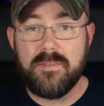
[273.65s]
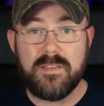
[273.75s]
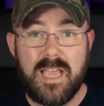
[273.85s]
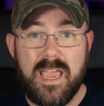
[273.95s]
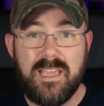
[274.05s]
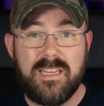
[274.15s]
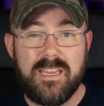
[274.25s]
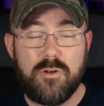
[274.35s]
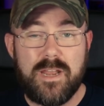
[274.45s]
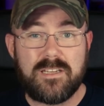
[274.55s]
this
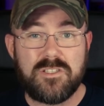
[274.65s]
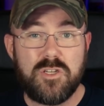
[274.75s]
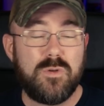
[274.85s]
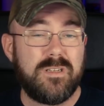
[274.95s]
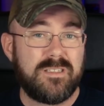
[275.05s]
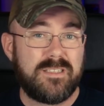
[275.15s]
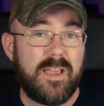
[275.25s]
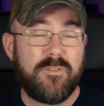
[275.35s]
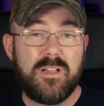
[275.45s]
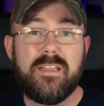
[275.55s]
Ayaneo Next 2 is
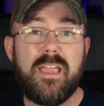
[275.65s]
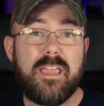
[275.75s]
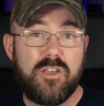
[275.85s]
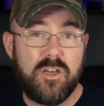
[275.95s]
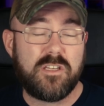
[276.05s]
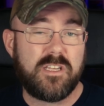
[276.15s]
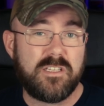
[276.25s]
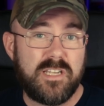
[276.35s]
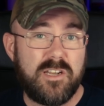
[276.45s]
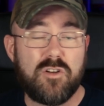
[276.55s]
definitely a good
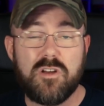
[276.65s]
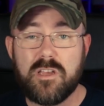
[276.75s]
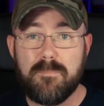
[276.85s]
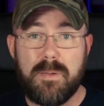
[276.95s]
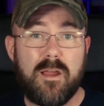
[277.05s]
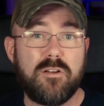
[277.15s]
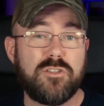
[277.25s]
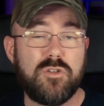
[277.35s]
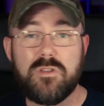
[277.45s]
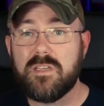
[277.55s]
contender compared
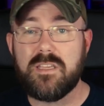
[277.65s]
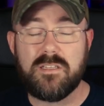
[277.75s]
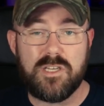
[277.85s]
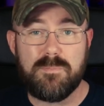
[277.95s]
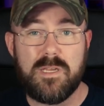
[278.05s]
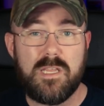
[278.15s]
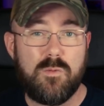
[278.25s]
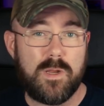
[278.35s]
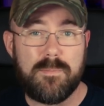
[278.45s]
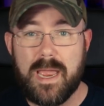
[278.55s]
to the GPD
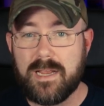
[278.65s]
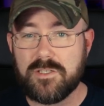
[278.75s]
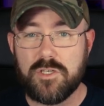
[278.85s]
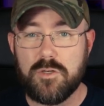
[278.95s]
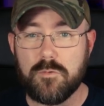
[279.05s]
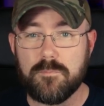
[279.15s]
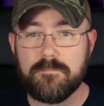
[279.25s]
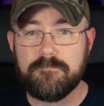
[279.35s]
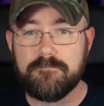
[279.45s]
WinMax 2.